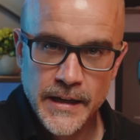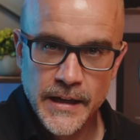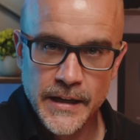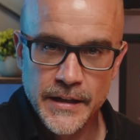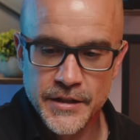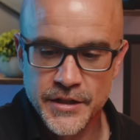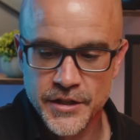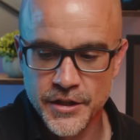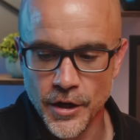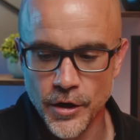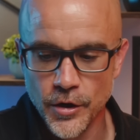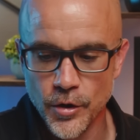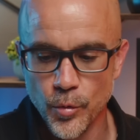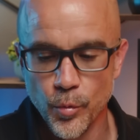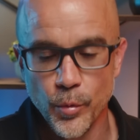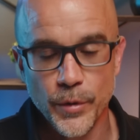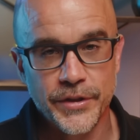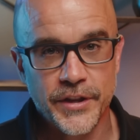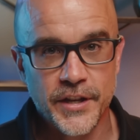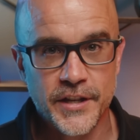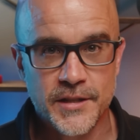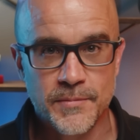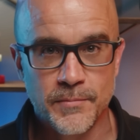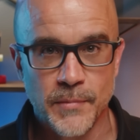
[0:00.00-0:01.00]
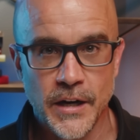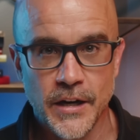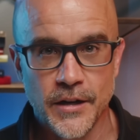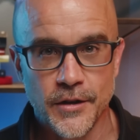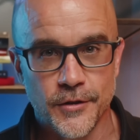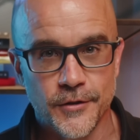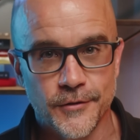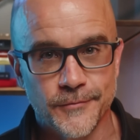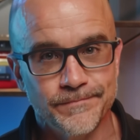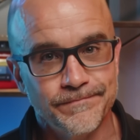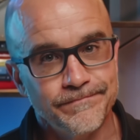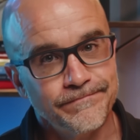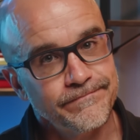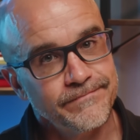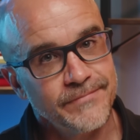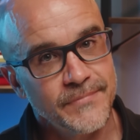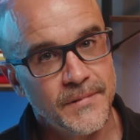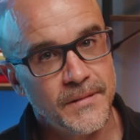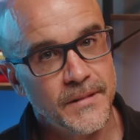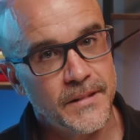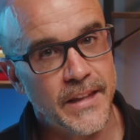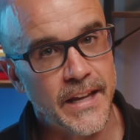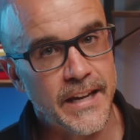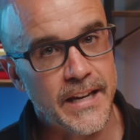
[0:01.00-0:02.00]
And so with this model,
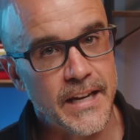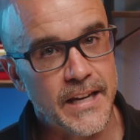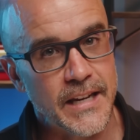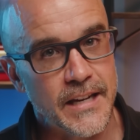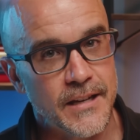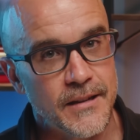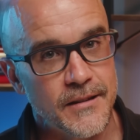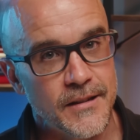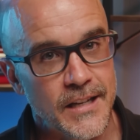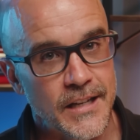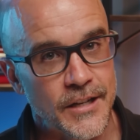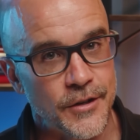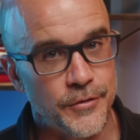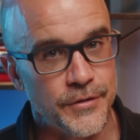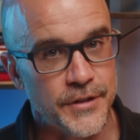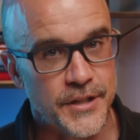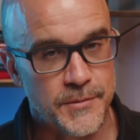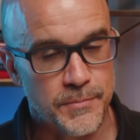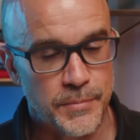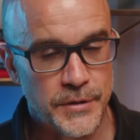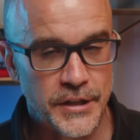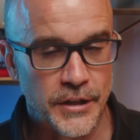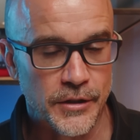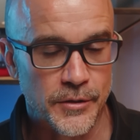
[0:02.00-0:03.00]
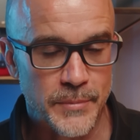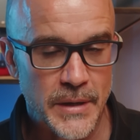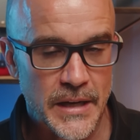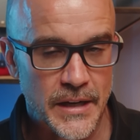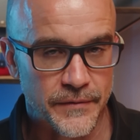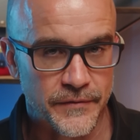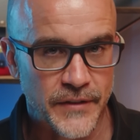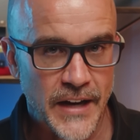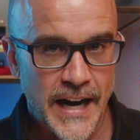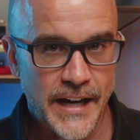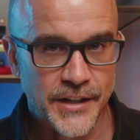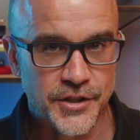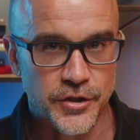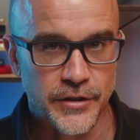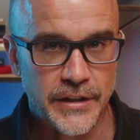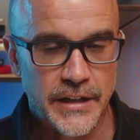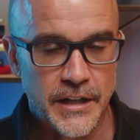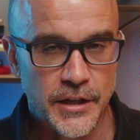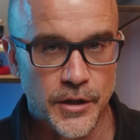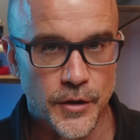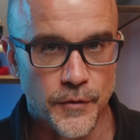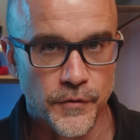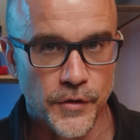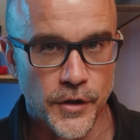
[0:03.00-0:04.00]
they, you know, in this particular manufacturer,
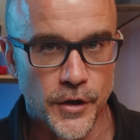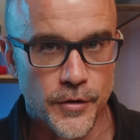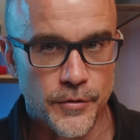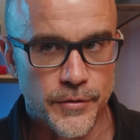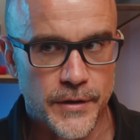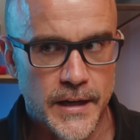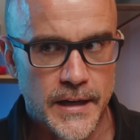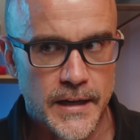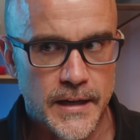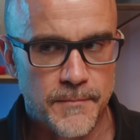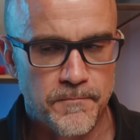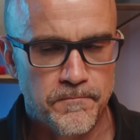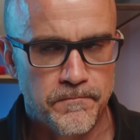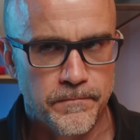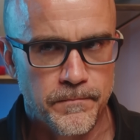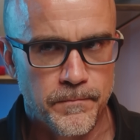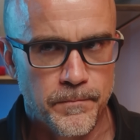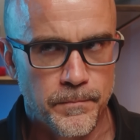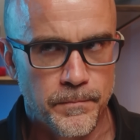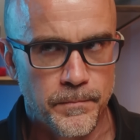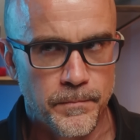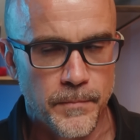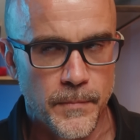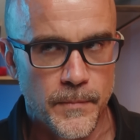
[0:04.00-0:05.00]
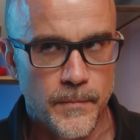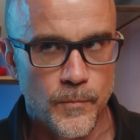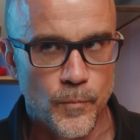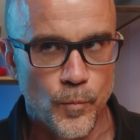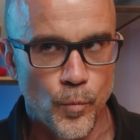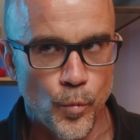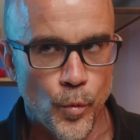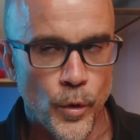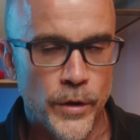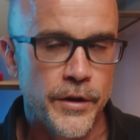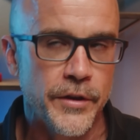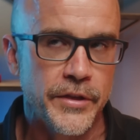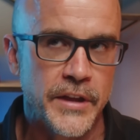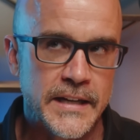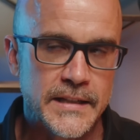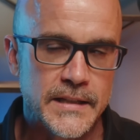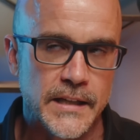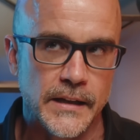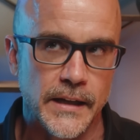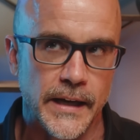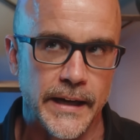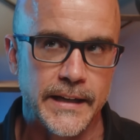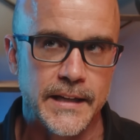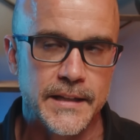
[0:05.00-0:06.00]
EcoFlow, they one of the things
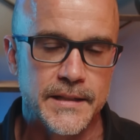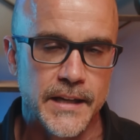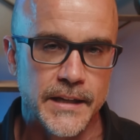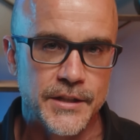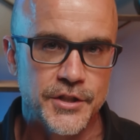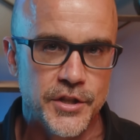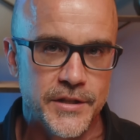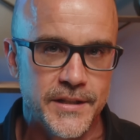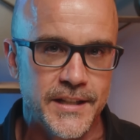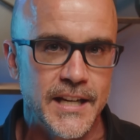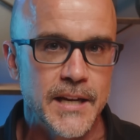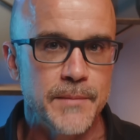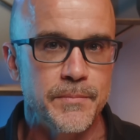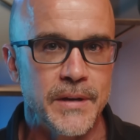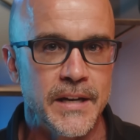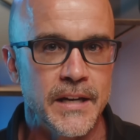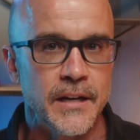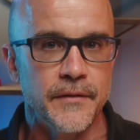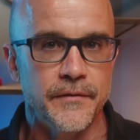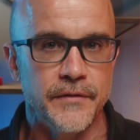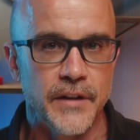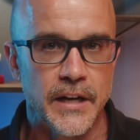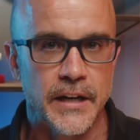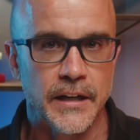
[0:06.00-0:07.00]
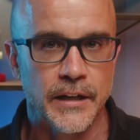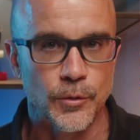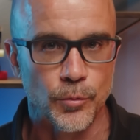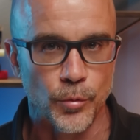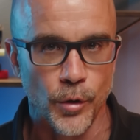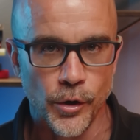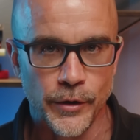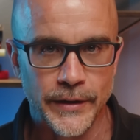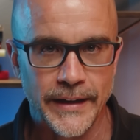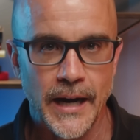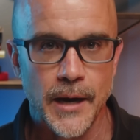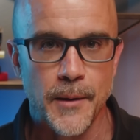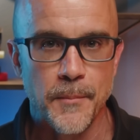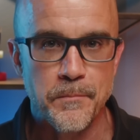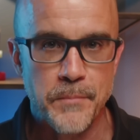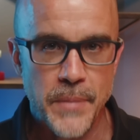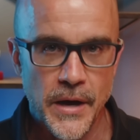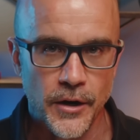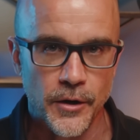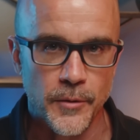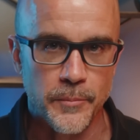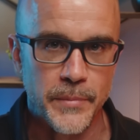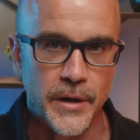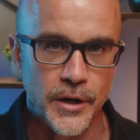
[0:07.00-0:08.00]
I like is they just keep innovating and rolling out
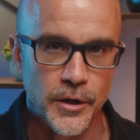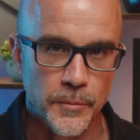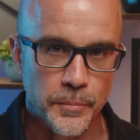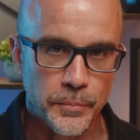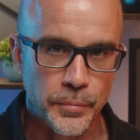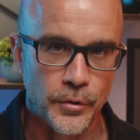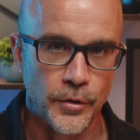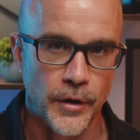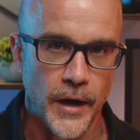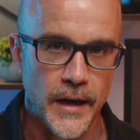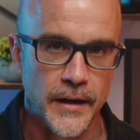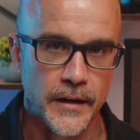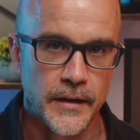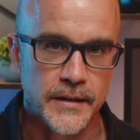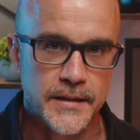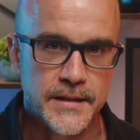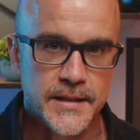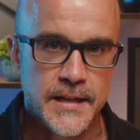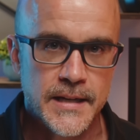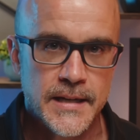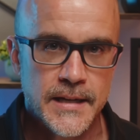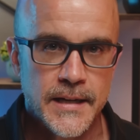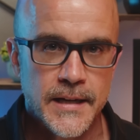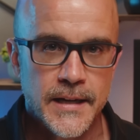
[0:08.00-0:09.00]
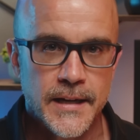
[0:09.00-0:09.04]
better and better products.